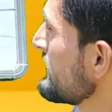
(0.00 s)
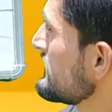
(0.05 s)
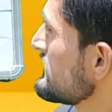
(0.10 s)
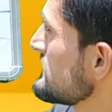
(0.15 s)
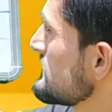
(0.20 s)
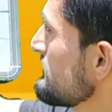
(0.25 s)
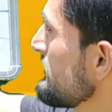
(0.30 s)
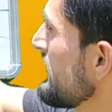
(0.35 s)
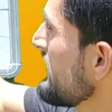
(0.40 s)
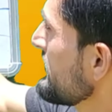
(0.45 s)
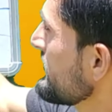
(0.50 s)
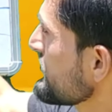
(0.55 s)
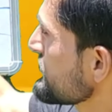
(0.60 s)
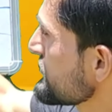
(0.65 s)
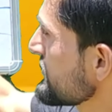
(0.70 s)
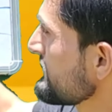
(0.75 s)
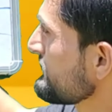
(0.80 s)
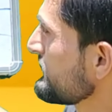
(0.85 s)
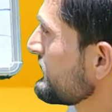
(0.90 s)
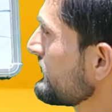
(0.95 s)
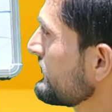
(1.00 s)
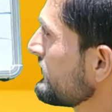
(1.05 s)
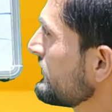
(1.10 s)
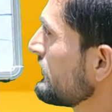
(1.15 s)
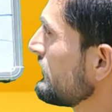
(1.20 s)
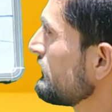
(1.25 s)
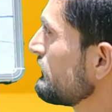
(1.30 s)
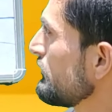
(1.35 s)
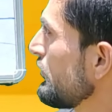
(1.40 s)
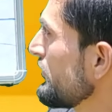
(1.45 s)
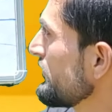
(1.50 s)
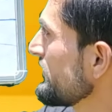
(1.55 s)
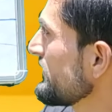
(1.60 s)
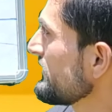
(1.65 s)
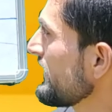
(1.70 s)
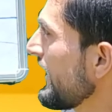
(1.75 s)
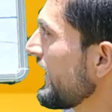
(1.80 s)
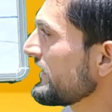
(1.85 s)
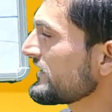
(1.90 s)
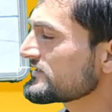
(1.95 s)
spindle shaped,
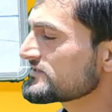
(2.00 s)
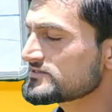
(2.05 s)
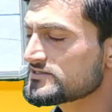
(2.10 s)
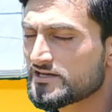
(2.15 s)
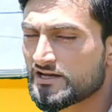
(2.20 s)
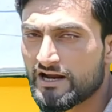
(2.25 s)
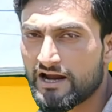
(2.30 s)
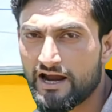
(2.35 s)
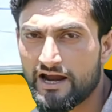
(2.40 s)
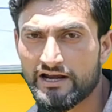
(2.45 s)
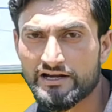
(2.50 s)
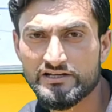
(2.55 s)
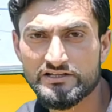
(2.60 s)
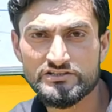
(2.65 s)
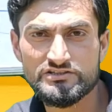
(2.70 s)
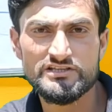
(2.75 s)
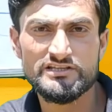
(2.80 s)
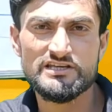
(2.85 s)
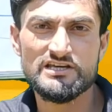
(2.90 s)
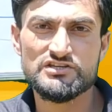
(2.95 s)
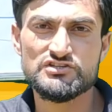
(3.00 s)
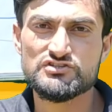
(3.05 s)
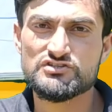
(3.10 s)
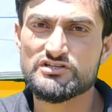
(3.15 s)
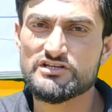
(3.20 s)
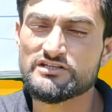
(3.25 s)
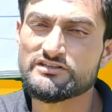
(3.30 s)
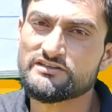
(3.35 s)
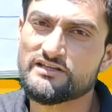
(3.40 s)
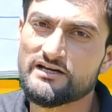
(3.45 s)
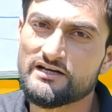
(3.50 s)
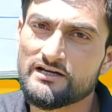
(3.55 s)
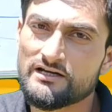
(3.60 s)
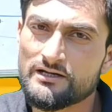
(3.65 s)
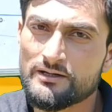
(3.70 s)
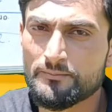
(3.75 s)
pointing ends, and thickest in the